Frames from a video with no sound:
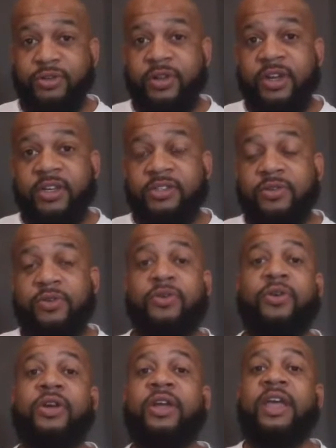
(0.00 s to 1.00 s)
your credit
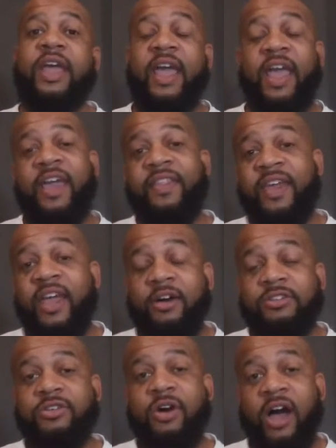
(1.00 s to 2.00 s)
score and they
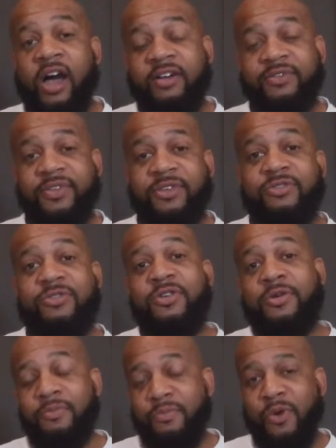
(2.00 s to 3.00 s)
also offer you
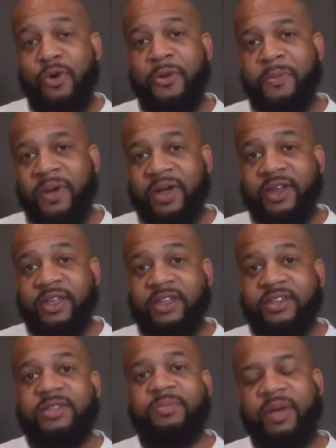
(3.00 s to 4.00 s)
more
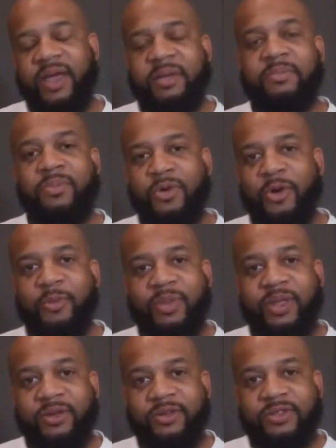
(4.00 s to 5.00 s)
money to pay more
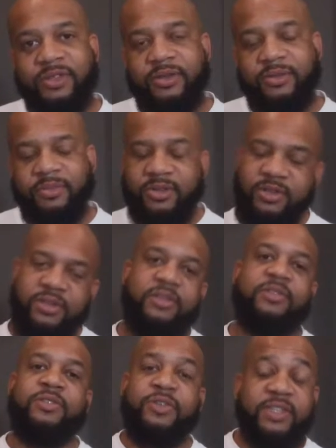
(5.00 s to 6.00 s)
bills.
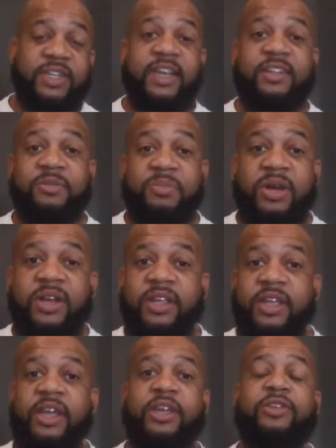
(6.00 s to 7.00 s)
You could take the
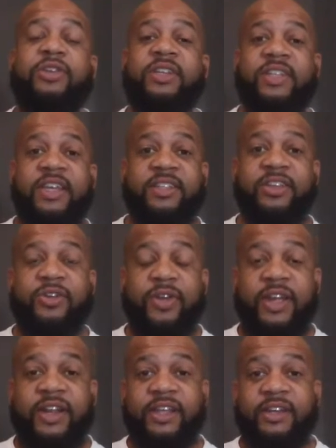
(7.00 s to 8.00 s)
money, you could take the
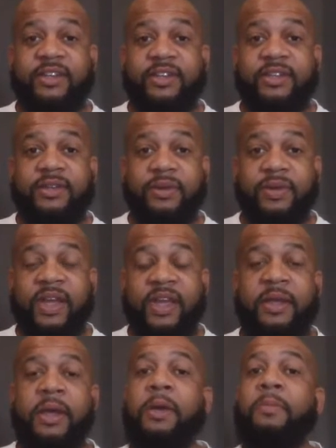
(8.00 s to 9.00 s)
credit,
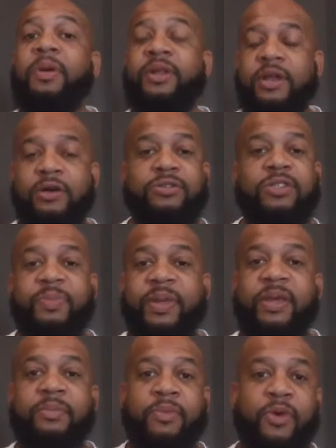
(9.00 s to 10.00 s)
okay? But don't
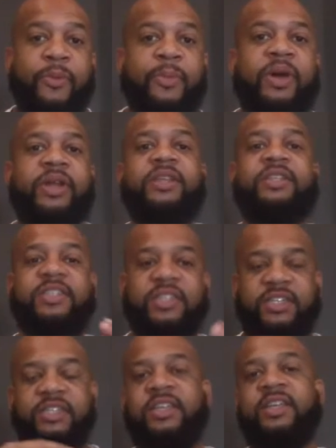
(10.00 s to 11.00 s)
spend more money. Just
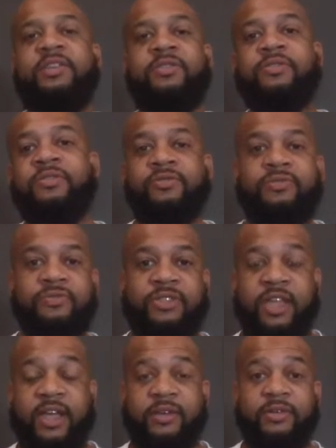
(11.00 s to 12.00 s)
continue the
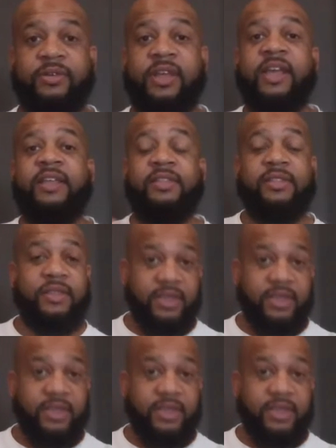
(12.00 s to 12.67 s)
cycle, okay?